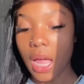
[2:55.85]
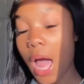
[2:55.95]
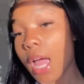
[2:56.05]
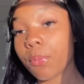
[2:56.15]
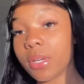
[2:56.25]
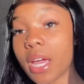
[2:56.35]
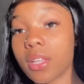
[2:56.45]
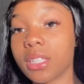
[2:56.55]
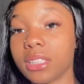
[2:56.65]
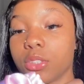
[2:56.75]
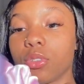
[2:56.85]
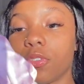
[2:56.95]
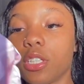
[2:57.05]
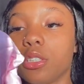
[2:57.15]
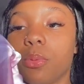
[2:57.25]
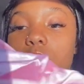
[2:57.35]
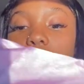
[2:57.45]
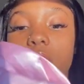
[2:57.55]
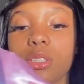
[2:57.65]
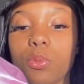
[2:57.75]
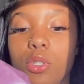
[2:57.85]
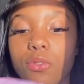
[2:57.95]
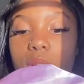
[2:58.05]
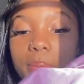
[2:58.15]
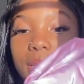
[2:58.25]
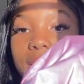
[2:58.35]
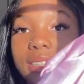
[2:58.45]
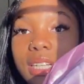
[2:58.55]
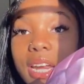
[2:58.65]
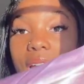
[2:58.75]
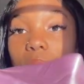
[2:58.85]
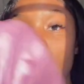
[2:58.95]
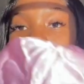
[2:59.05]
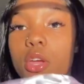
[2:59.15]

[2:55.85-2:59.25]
I would count this as reversible because when you flip it inside out,